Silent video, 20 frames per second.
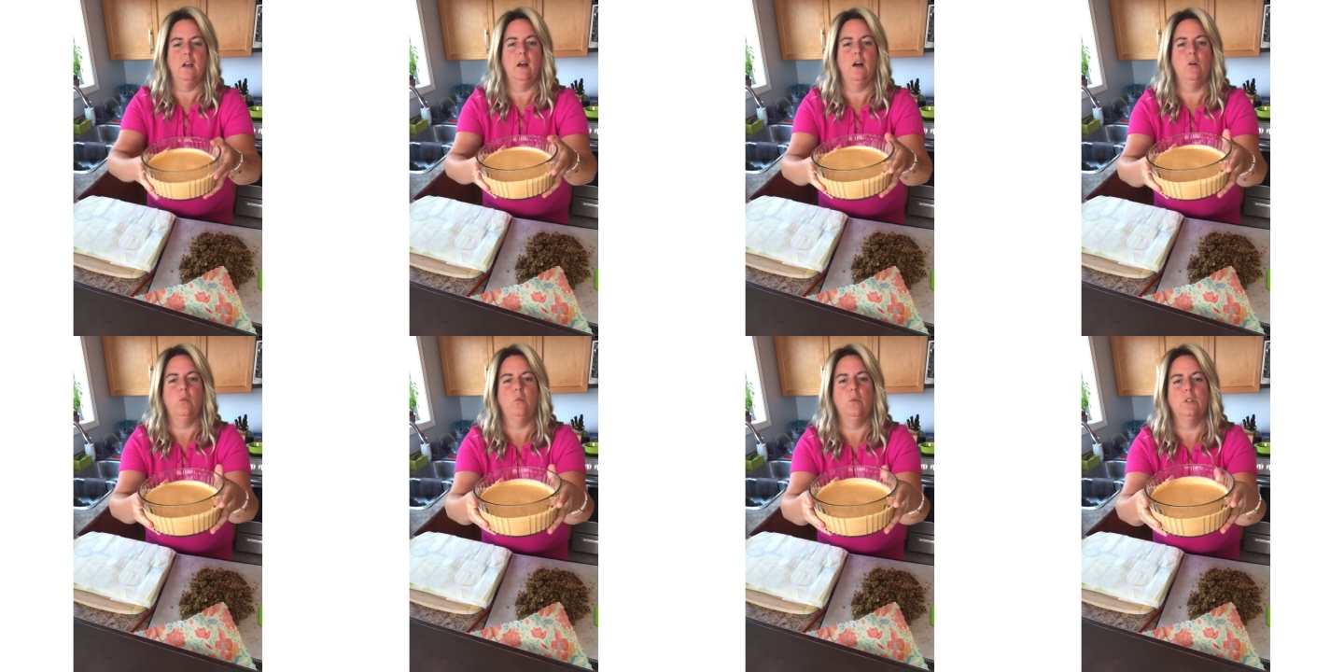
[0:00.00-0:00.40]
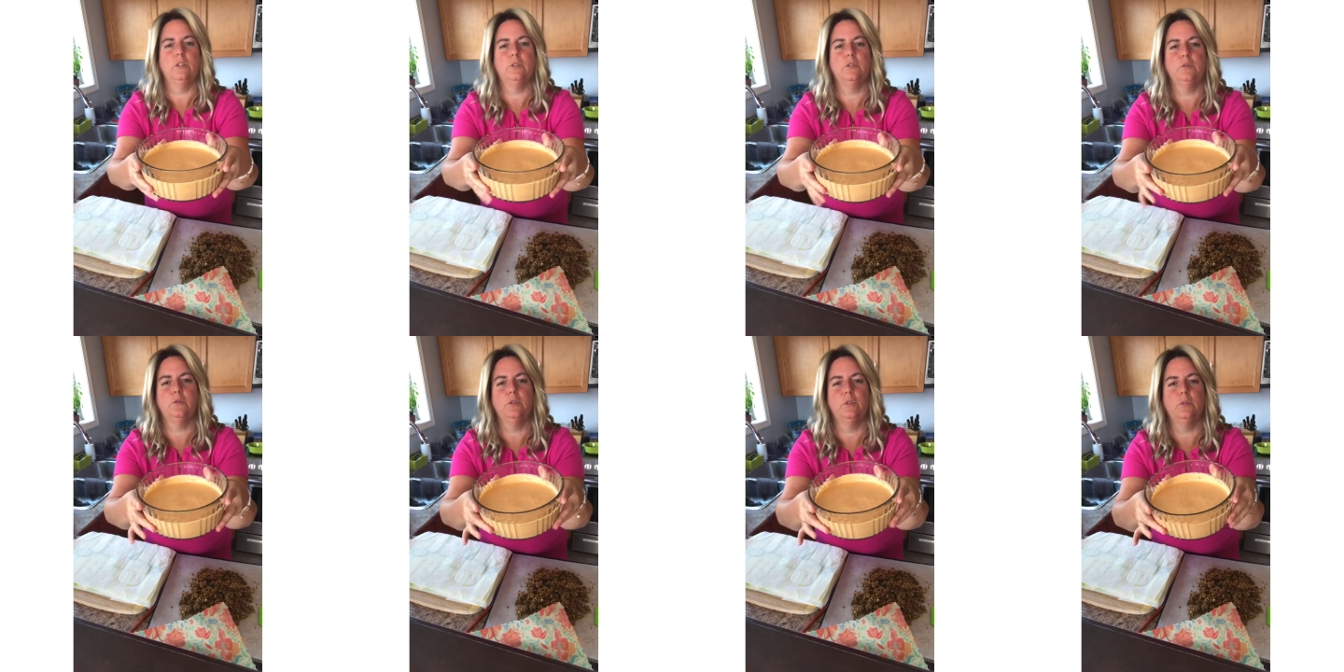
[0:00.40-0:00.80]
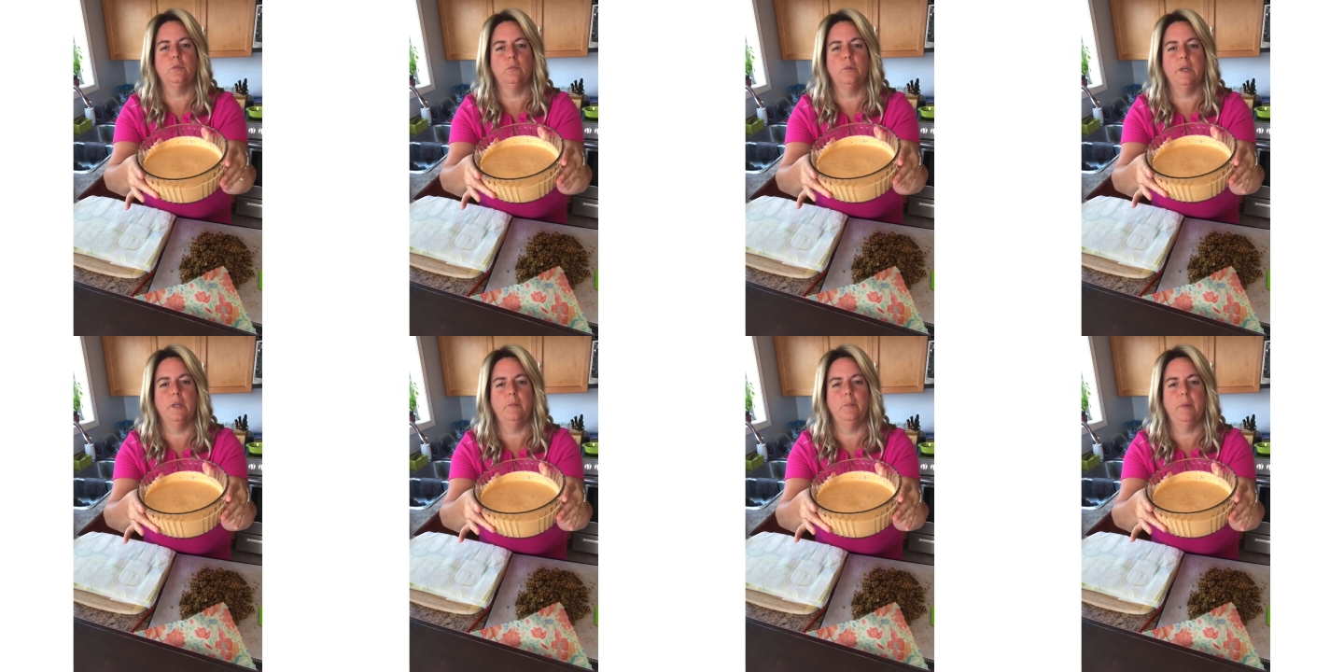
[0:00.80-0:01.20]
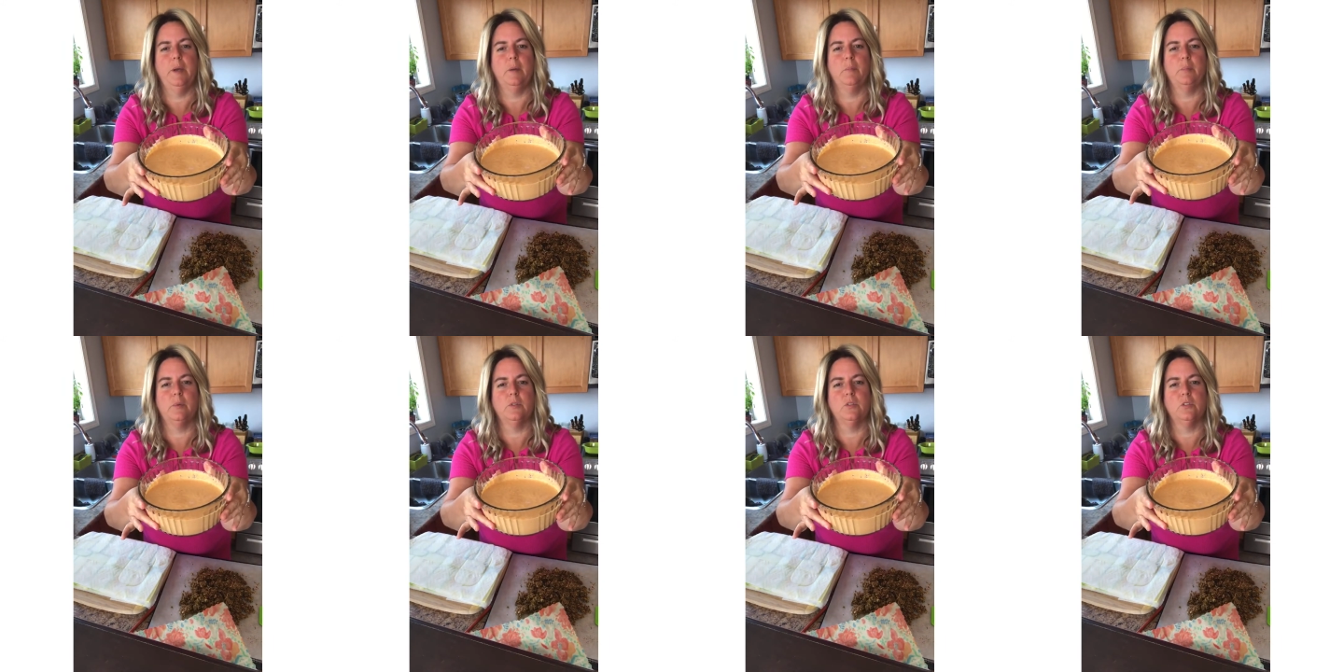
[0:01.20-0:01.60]
a wonderful red
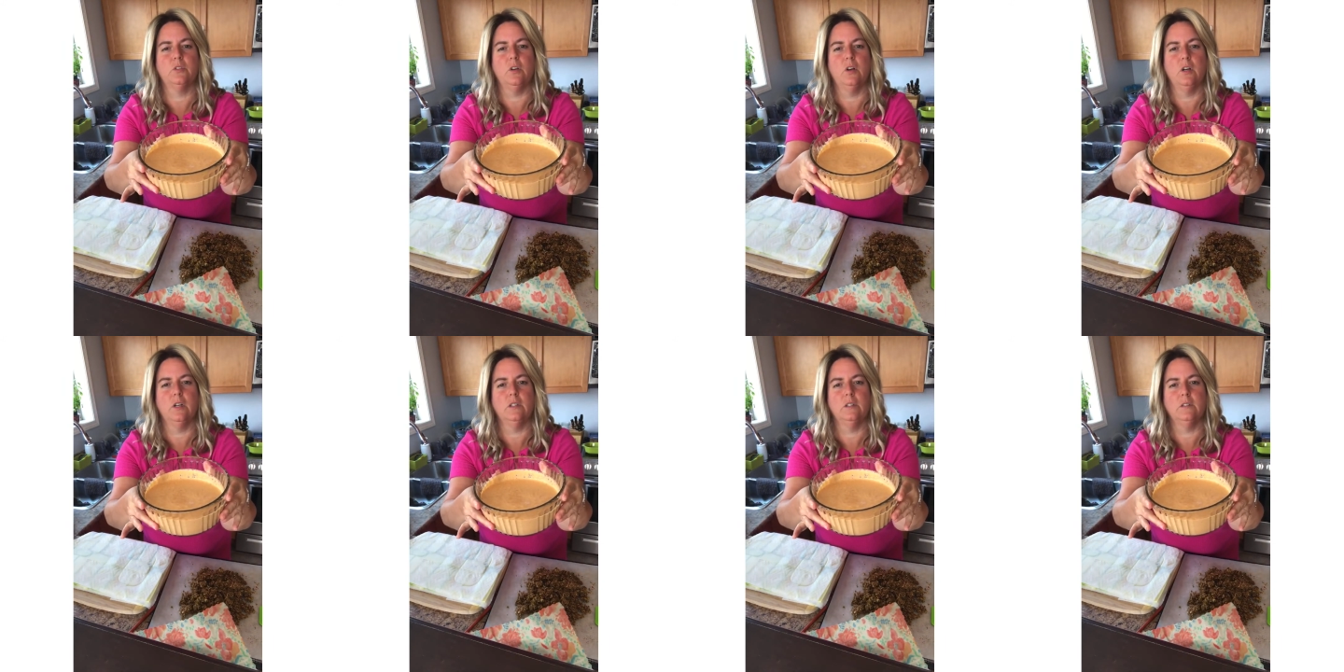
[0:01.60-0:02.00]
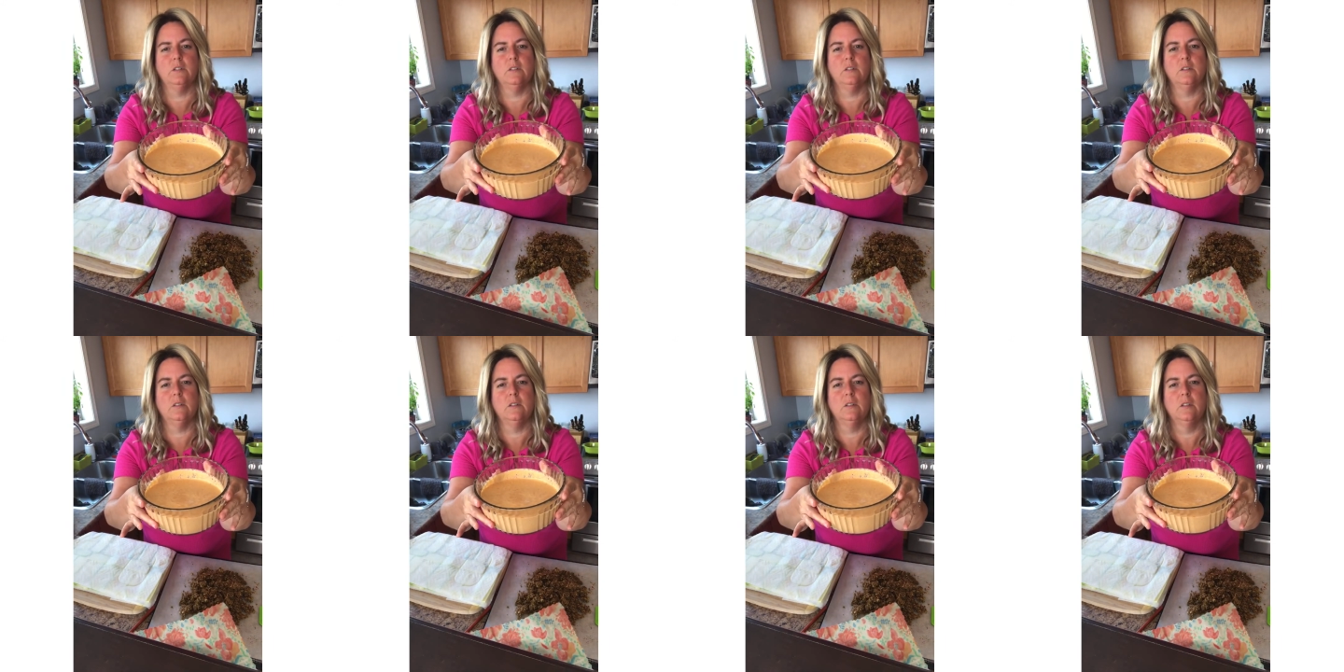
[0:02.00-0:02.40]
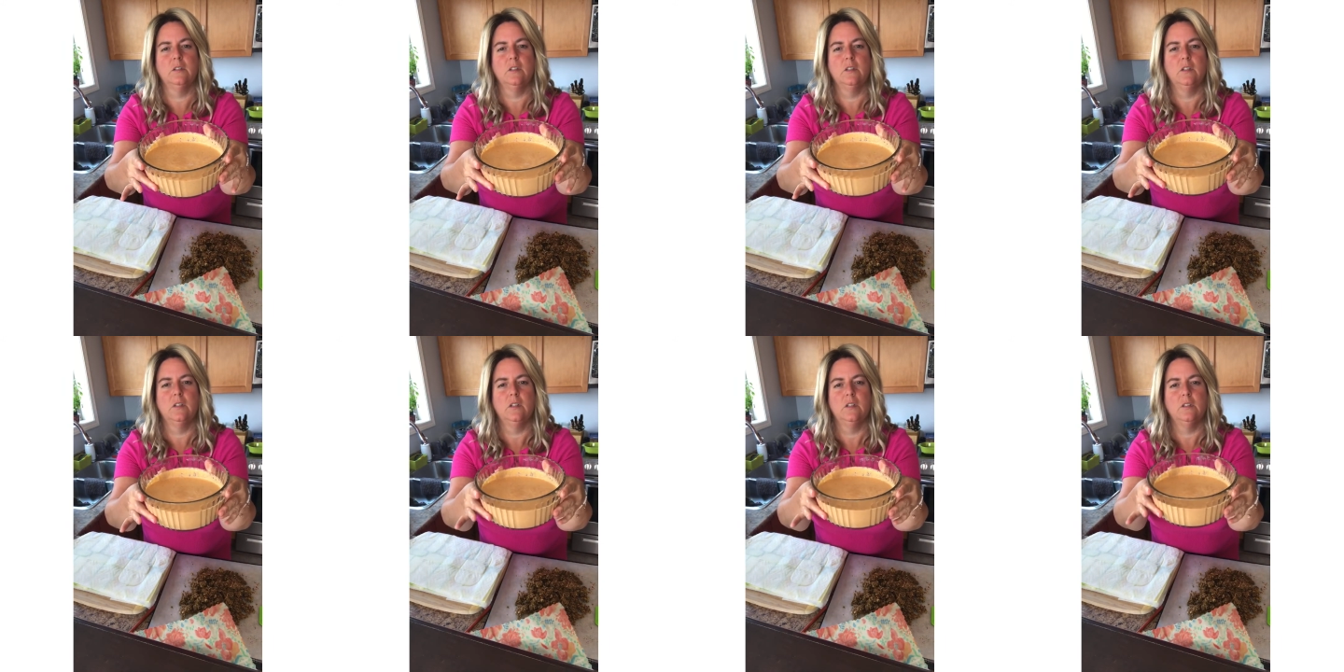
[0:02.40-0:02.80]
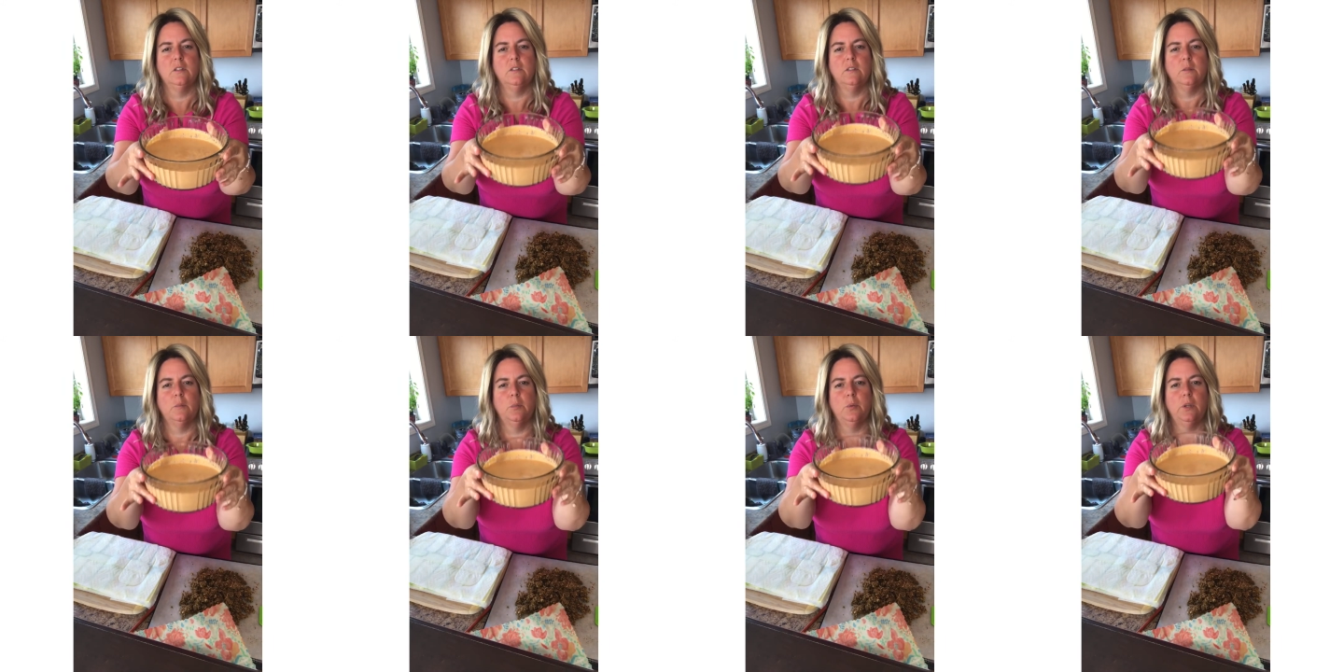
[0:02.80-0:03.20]
pepper sauce
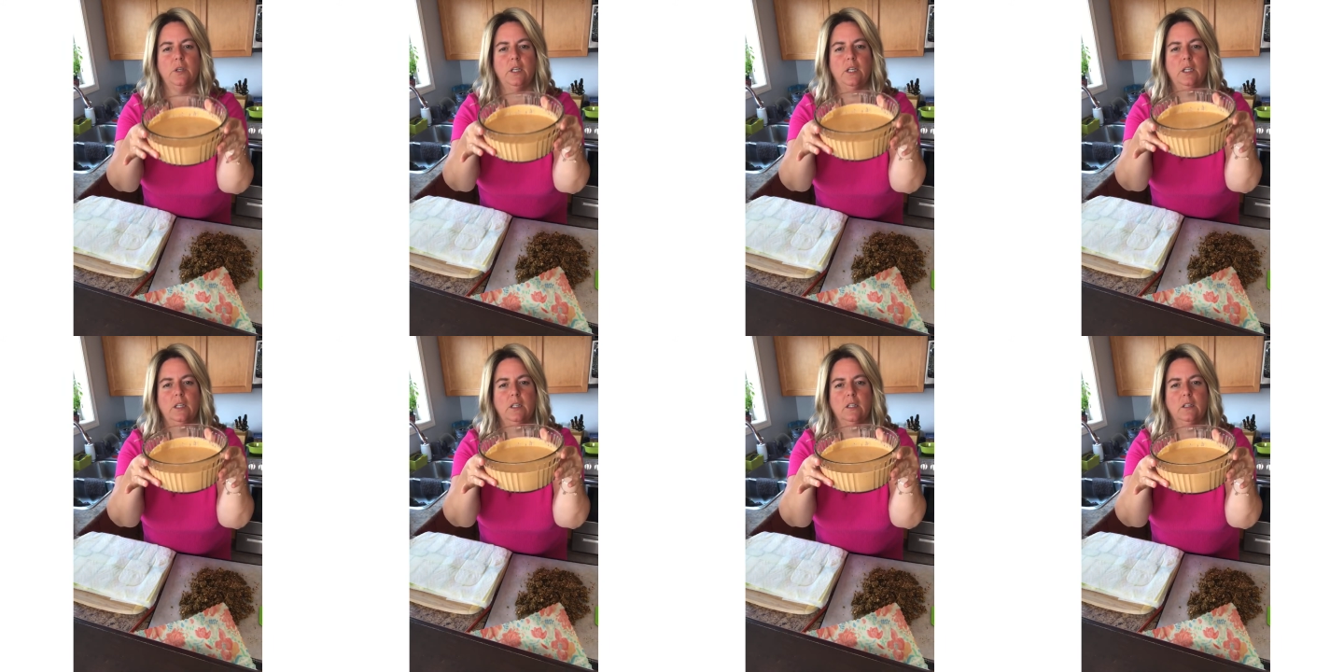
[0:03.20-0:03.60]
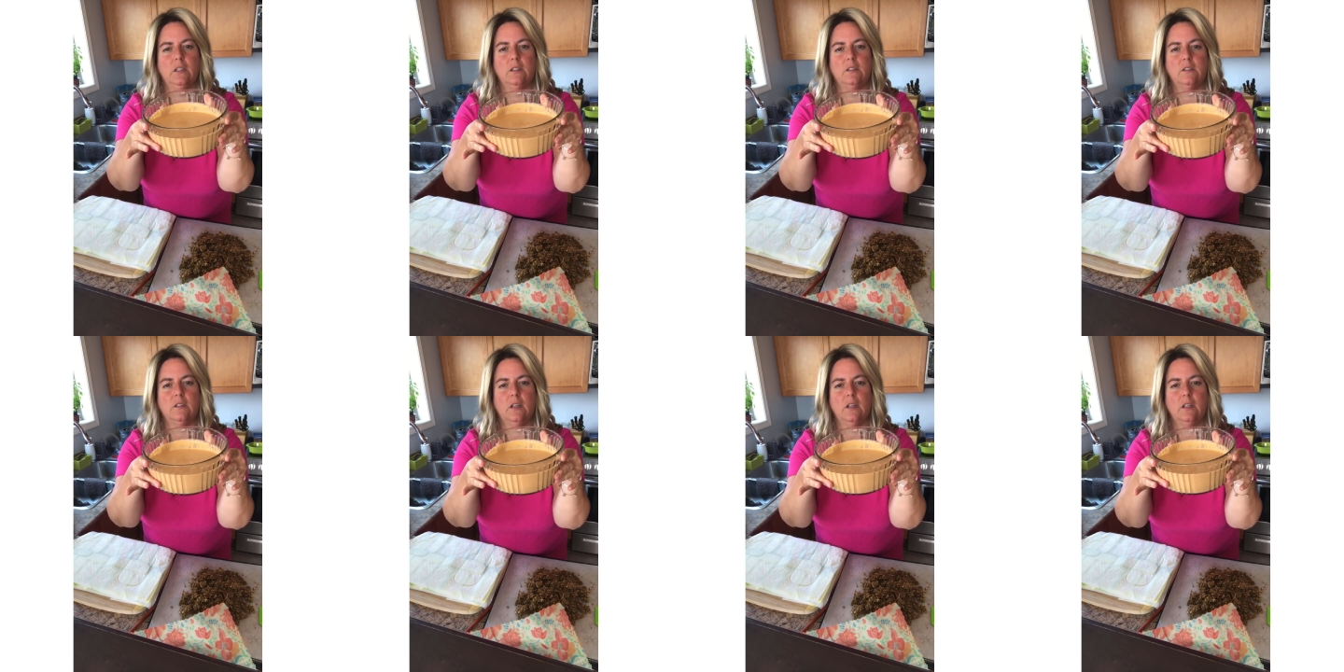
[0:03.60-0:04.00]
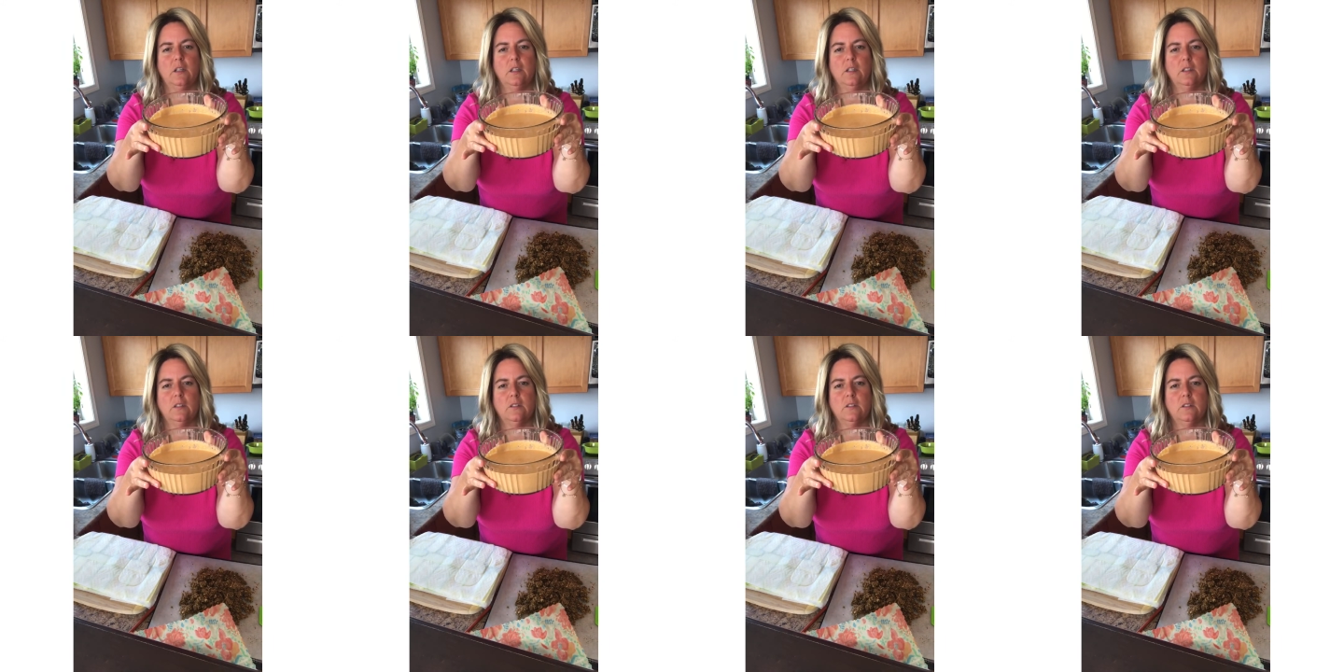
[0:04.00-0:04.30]
to put in the lasagna.